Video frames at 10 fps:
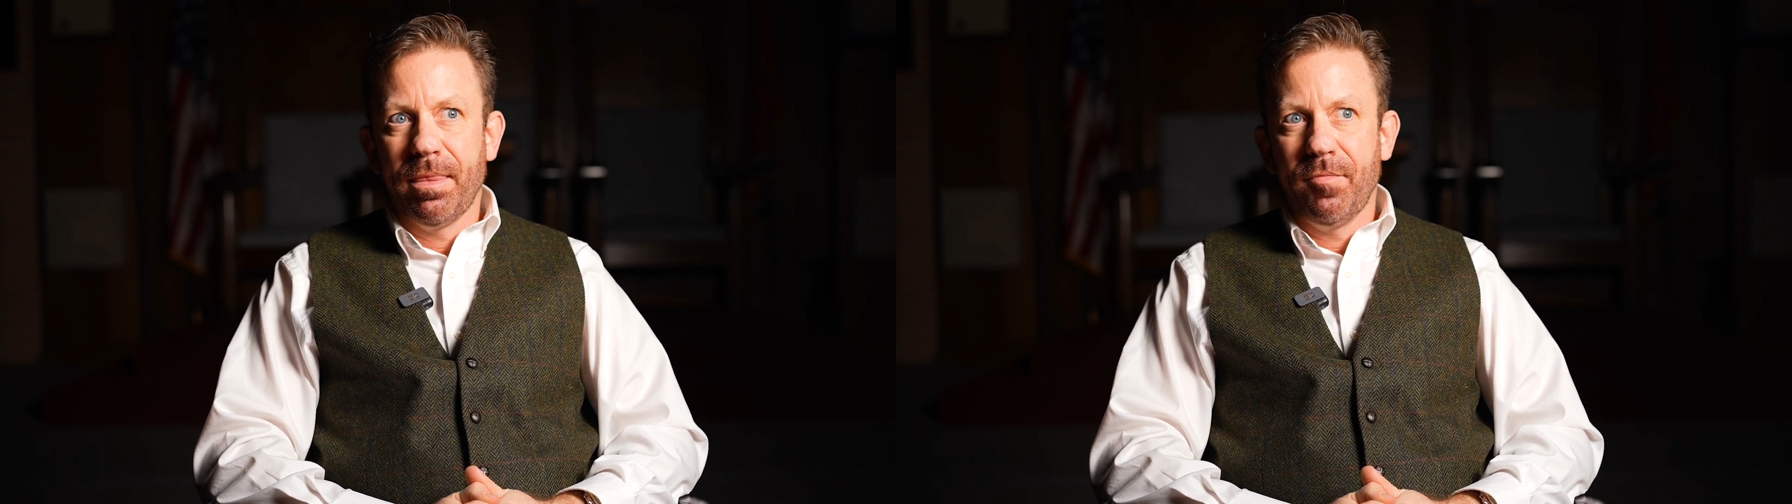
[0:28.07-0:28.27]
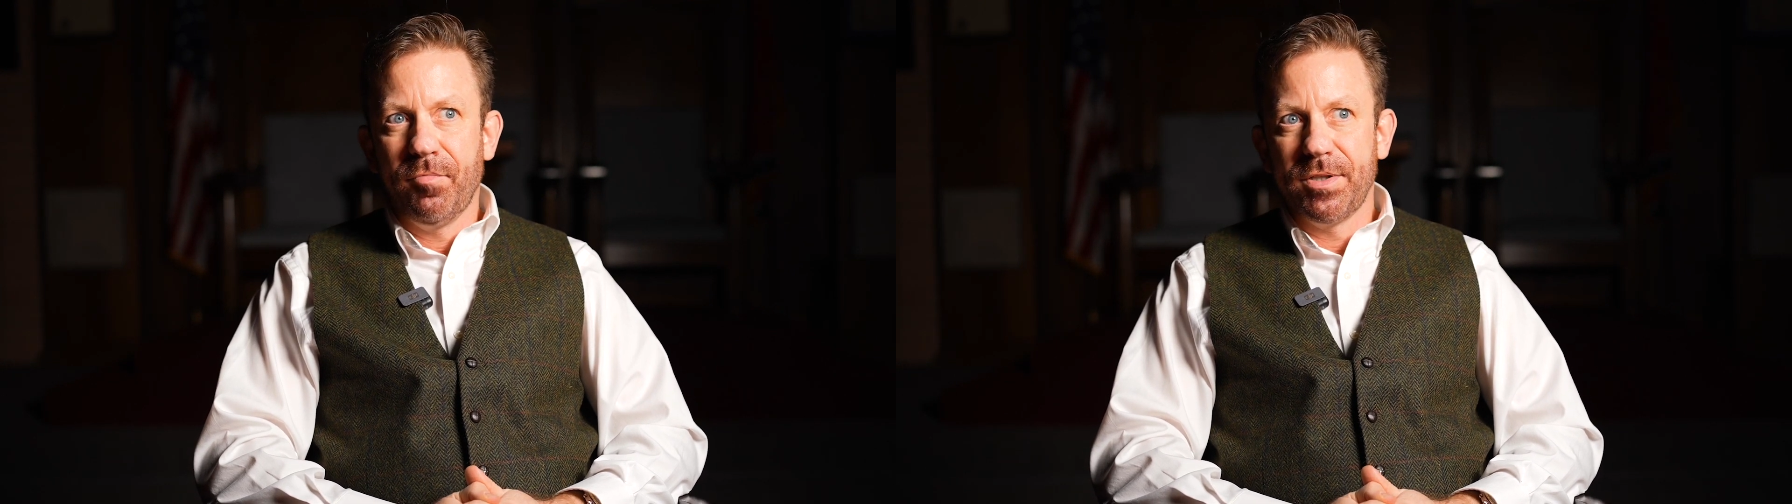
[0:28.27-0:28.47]

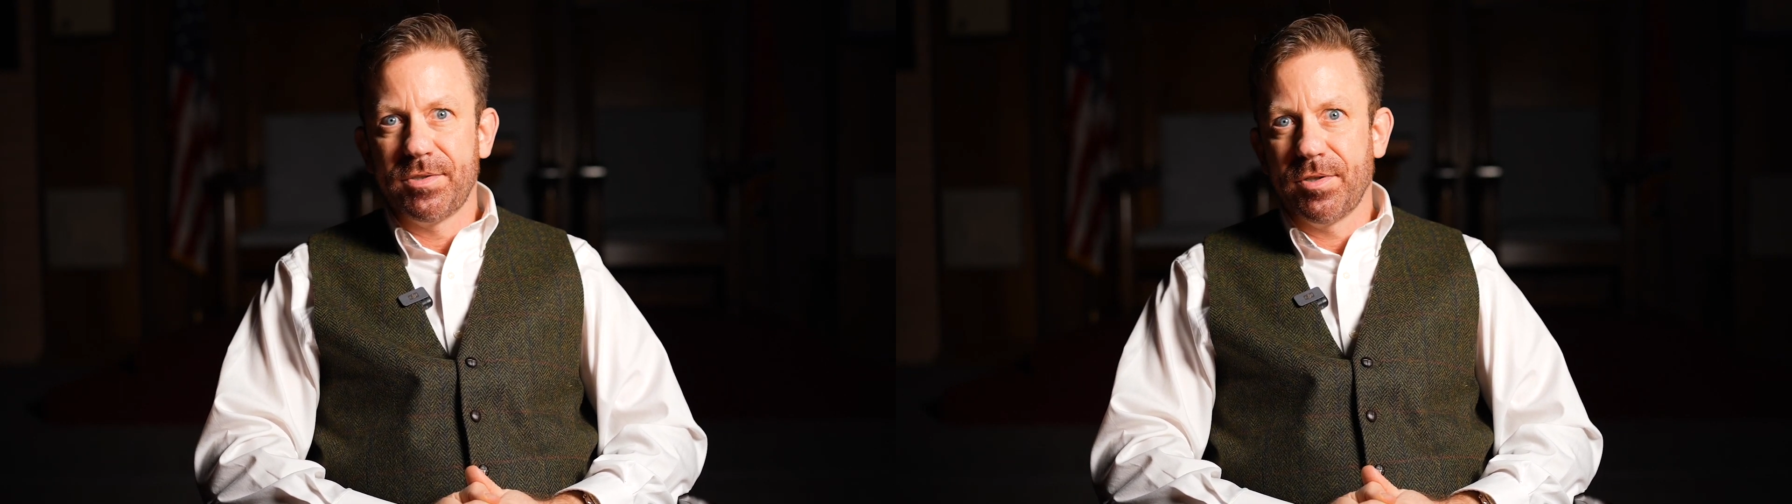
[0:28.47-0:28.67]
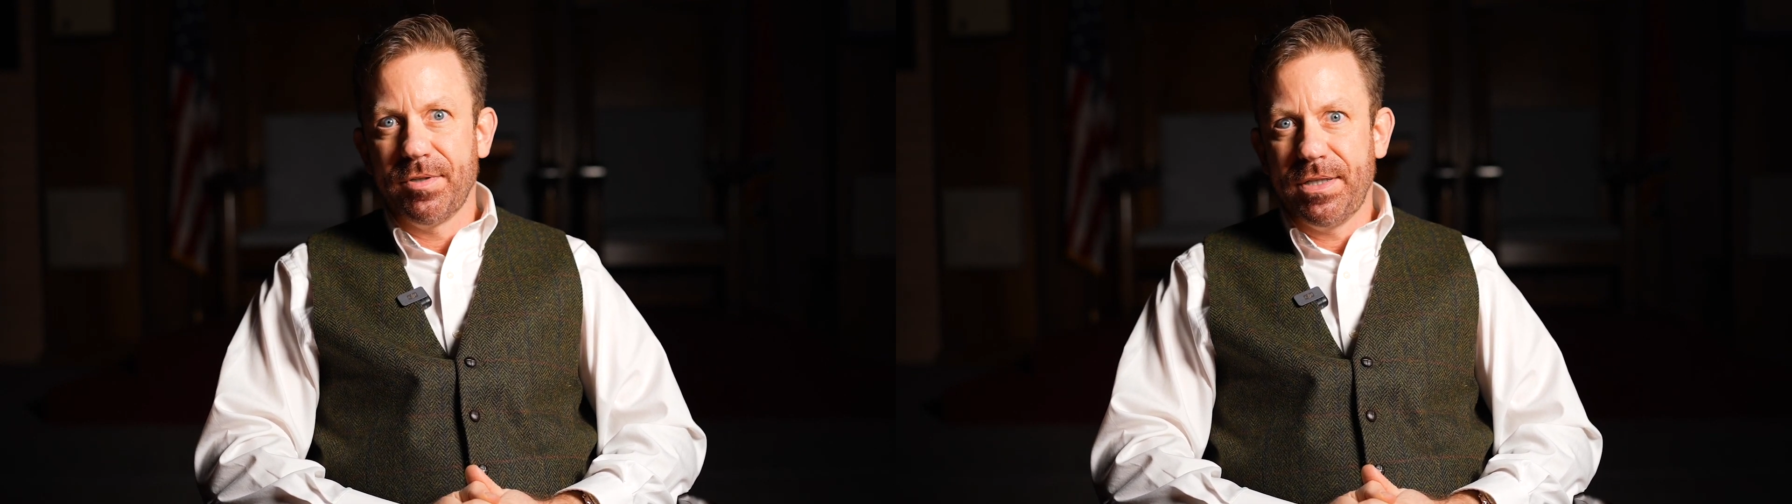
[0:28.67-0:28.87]
what is
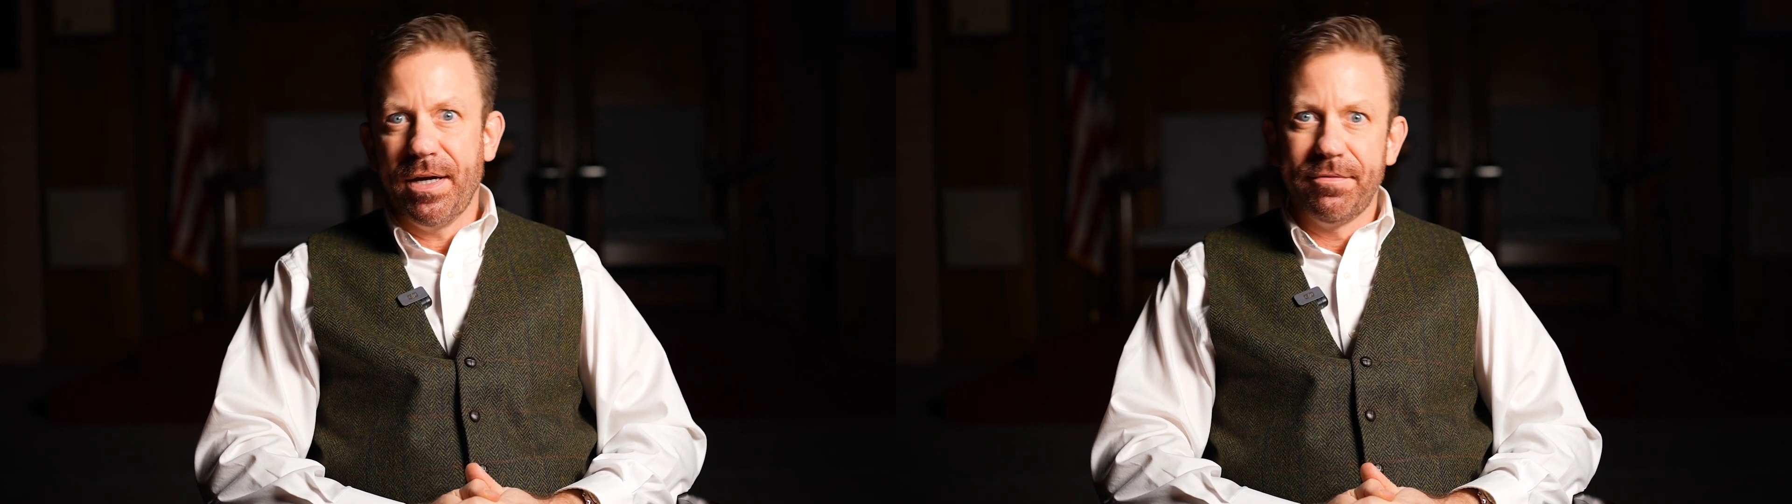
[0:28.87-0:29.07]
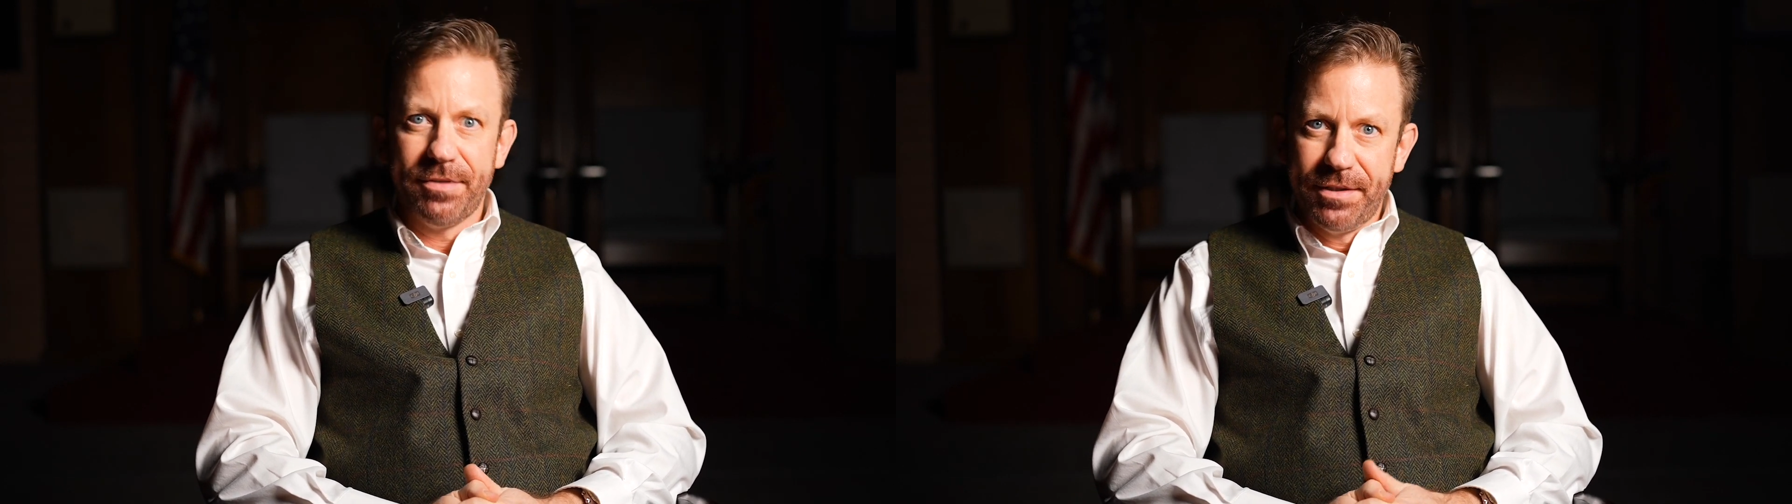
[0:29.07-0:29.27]
already
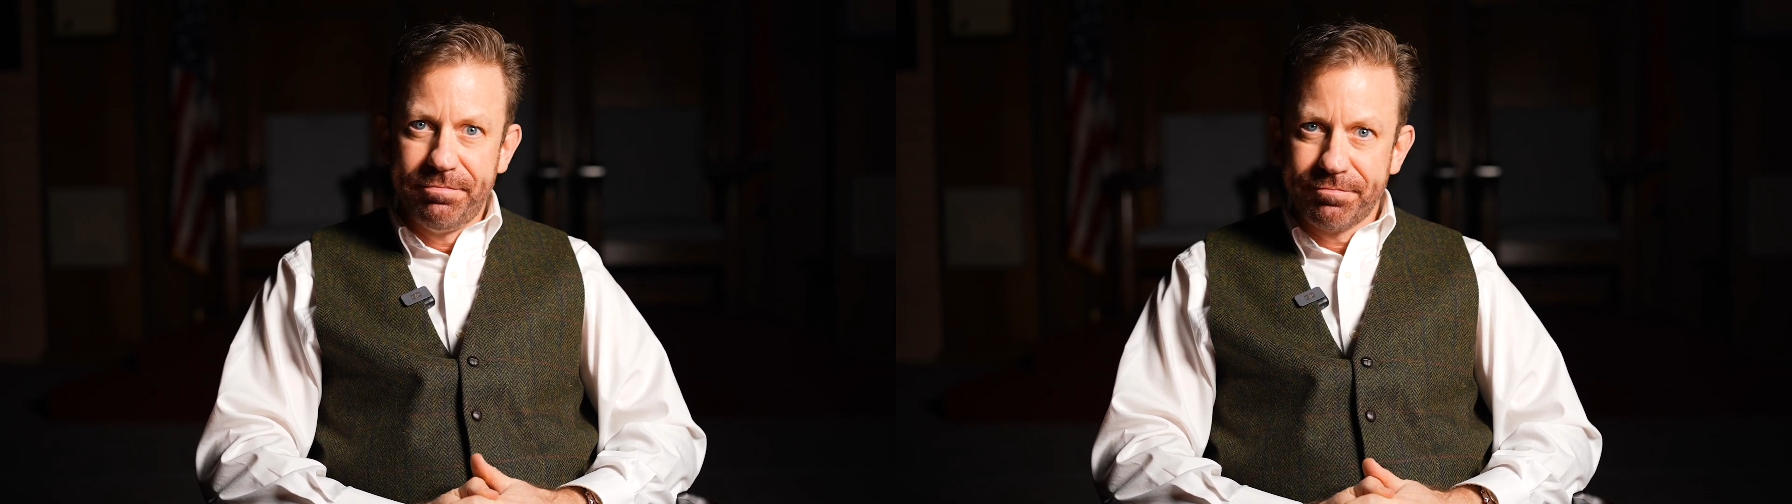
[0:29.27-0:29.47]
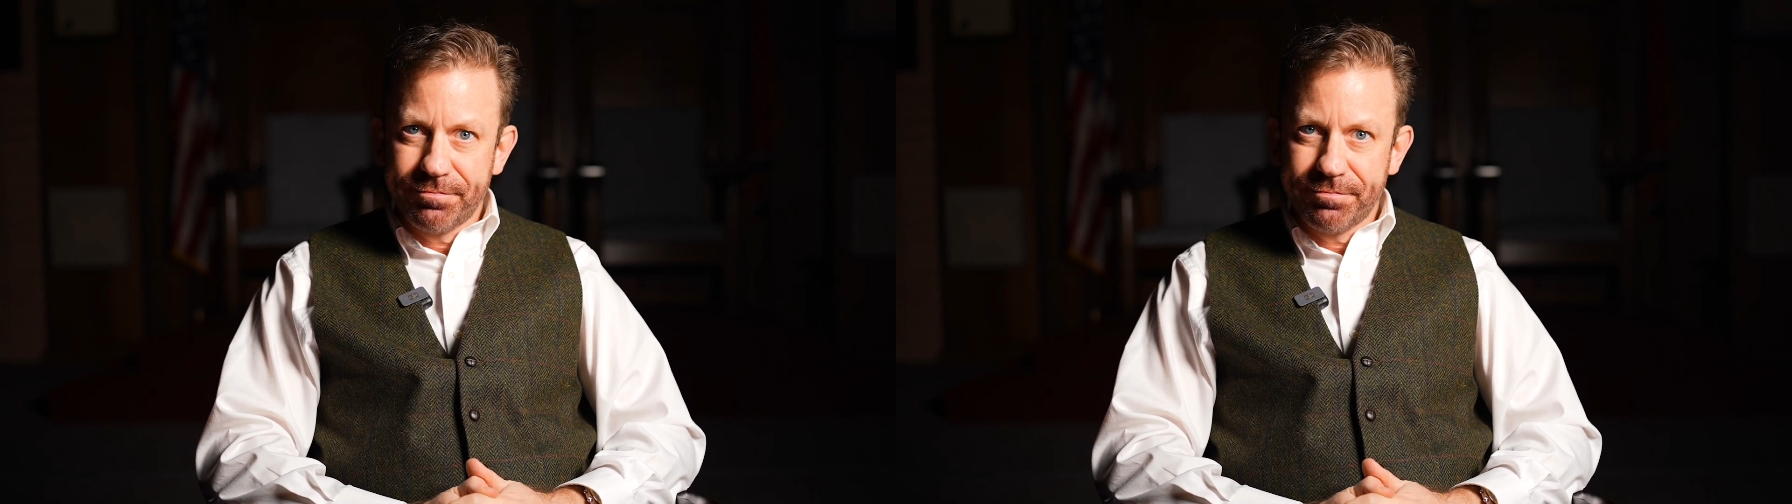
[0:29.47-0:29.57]
evident